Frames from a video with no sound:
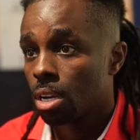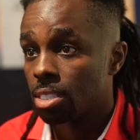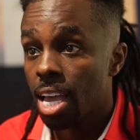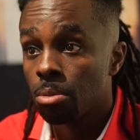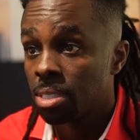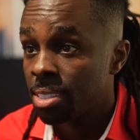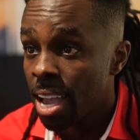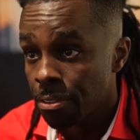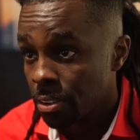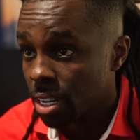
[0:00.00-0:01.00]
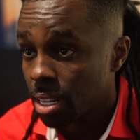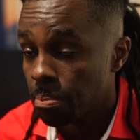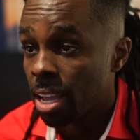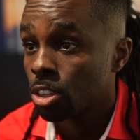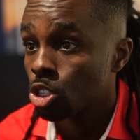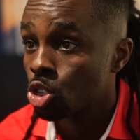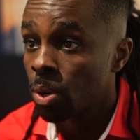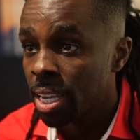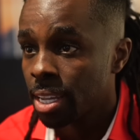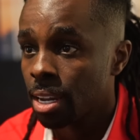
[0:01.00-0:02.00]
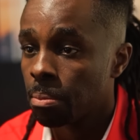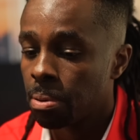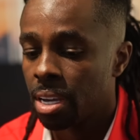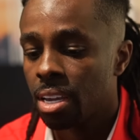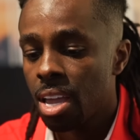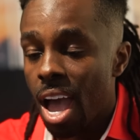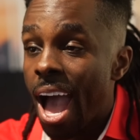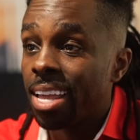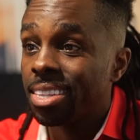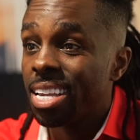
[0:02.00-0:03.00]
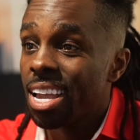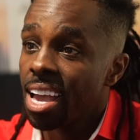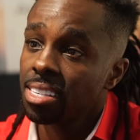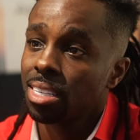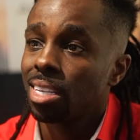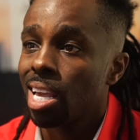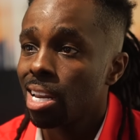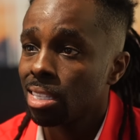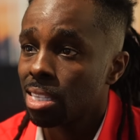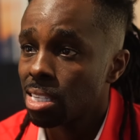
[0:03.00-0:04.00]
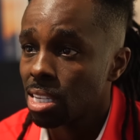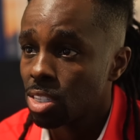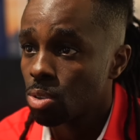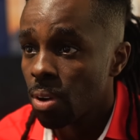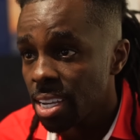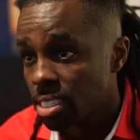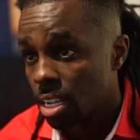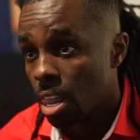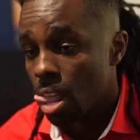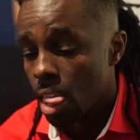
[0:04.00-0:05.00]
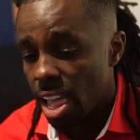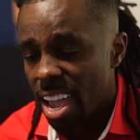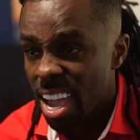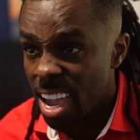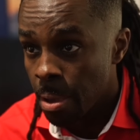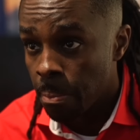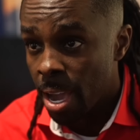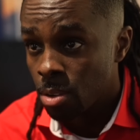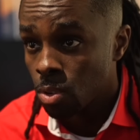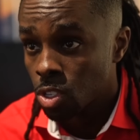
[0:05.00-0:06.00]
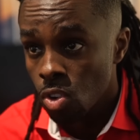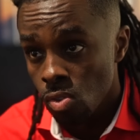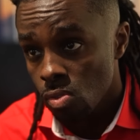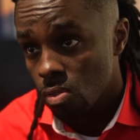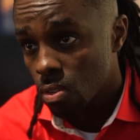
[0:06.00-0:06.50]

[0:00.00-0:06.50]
Cause they was definitely about to tweak in there, but I de-escalated the situation and everybody was cool.